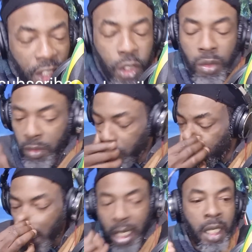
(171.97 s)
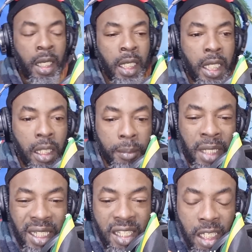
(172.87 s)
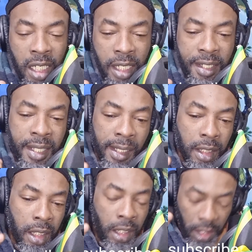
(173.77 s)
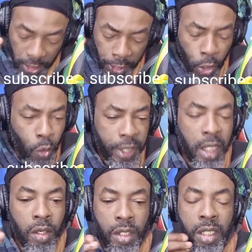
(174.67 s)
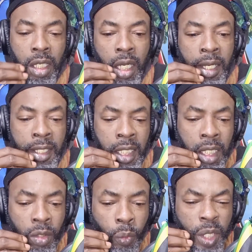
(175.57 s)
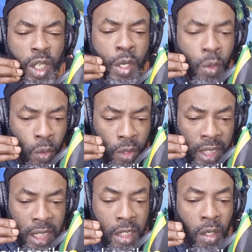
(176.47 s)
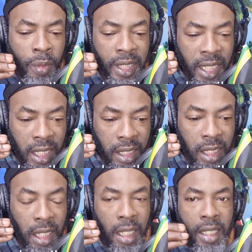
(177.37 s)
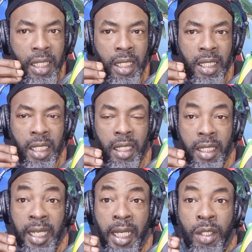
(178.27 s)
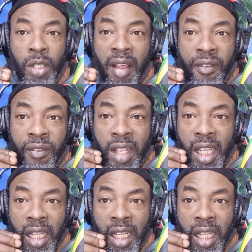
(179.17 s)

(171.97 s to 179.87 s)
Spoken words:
issue where it's not eluding us. See? We know this is how it is. See? Say it would have,